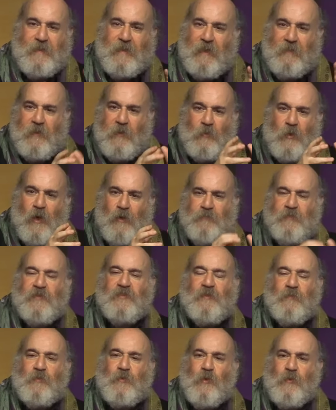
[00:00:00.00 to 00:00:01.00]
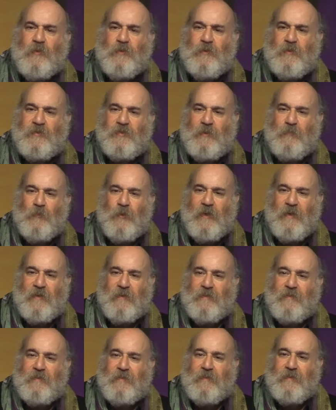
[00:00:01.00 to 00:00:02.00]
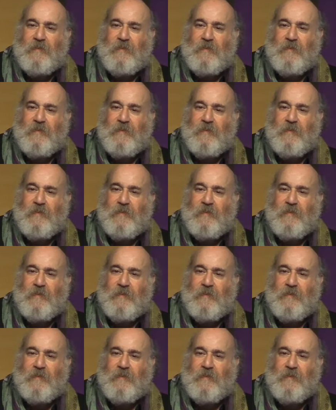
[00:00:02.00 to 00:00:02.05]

and they're off in some corner somewhere,